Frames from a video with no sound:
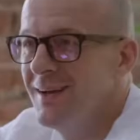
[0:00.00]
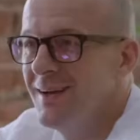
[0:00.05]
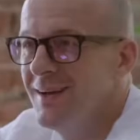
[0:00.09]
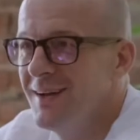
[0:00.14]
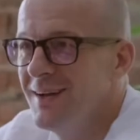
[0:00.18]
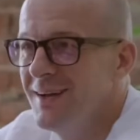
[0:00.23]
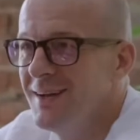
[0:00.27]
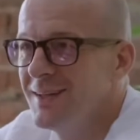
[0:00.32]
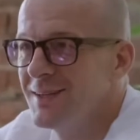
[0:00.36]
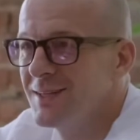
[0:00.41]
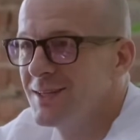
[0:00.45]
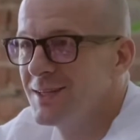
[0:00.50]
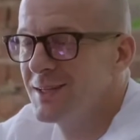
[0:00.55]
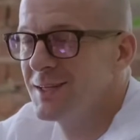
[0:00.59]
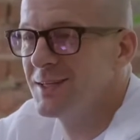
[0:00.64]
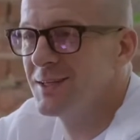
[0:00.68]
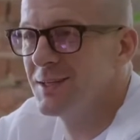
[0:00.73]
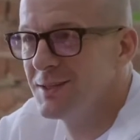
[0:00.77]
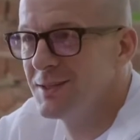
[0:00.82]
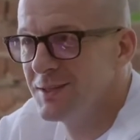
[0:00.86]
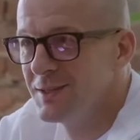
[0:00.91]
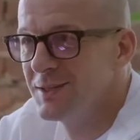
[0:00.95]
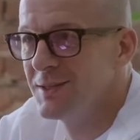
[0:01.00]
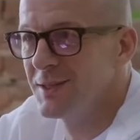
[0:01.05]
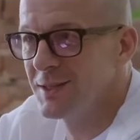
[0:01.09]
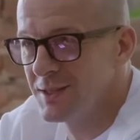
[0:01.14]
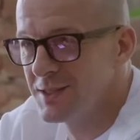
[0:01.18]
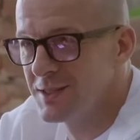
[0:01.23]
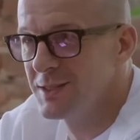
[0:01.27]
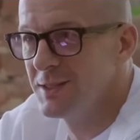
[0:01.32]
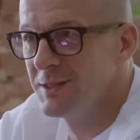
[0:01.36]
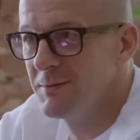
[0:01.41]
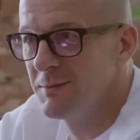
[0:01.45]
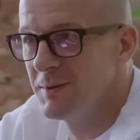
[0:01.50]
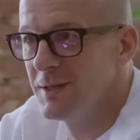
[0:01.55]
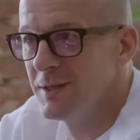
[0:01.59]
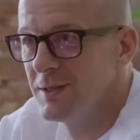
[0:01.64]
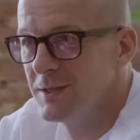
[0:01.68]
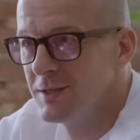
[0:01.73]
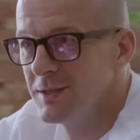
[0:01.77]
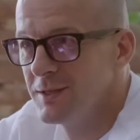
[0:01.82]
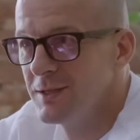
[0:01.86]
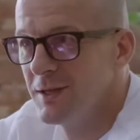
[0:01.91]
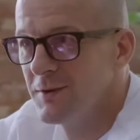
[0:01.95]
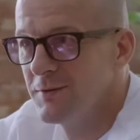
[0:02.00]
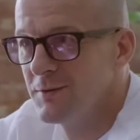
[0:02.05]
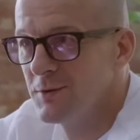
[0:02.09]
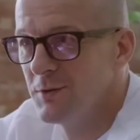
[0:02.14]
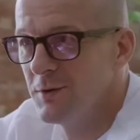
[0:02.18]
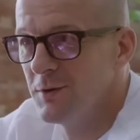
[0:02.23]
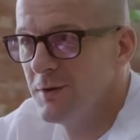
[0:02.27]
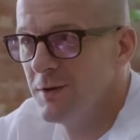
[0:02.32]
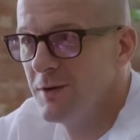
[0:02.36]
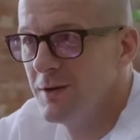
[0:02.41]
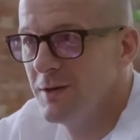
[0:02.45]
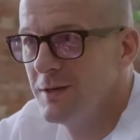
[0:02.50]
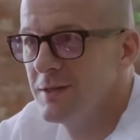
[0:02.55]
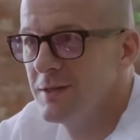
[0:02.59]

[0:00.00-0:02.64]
to keep them engaged in a healthy conversation.